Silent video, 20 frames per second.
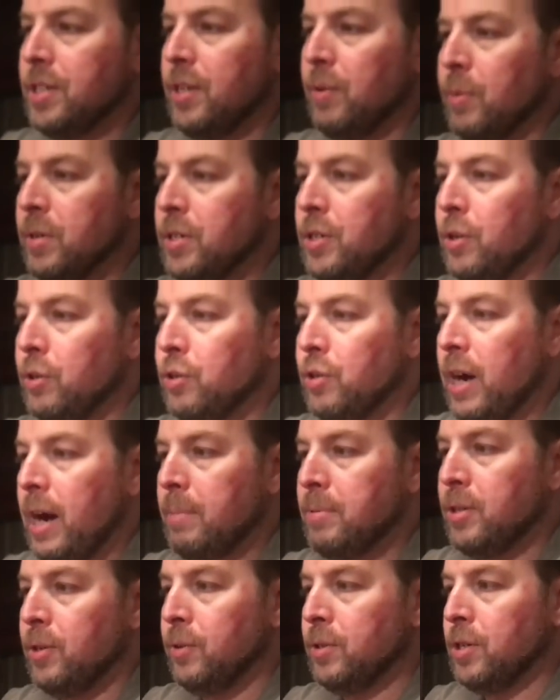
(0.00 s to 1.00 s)
there was no
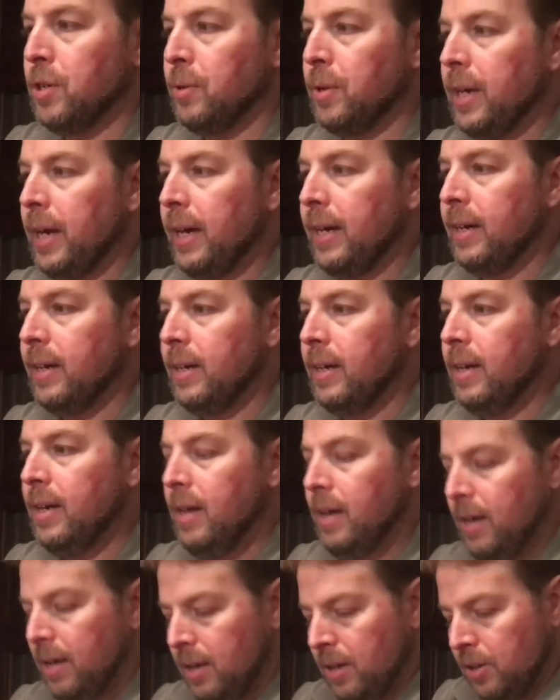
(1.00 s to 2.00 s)
trap, so it's okay.
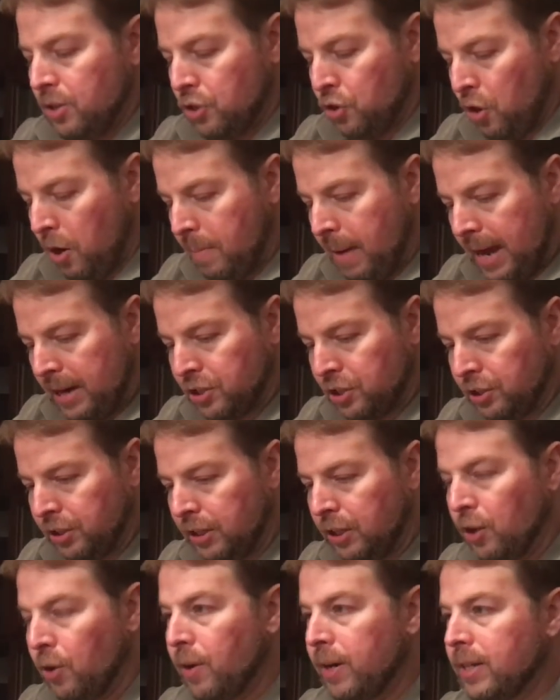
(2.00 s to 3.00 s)
So I'm actually
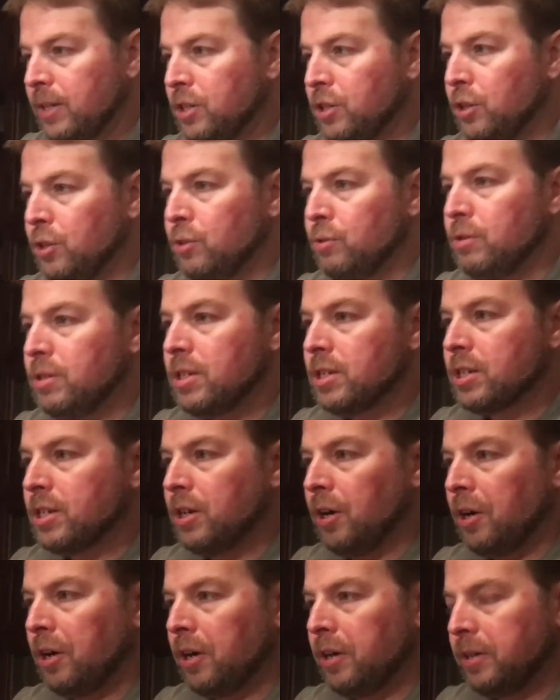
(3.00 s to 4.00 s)
going to
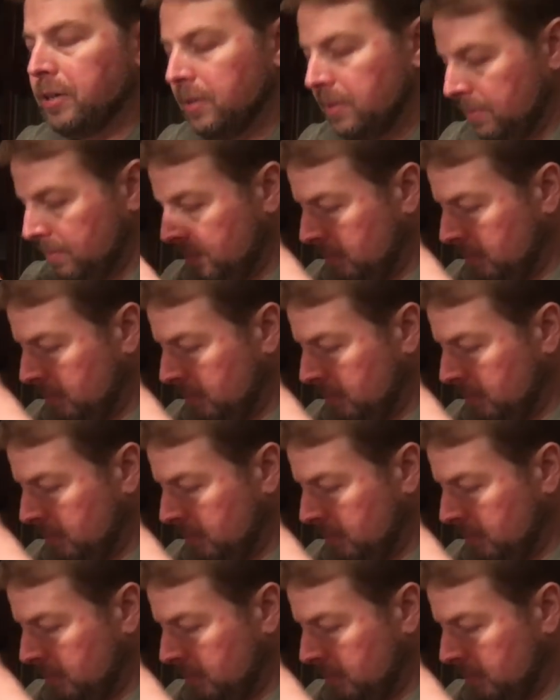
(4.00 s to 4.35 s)
discard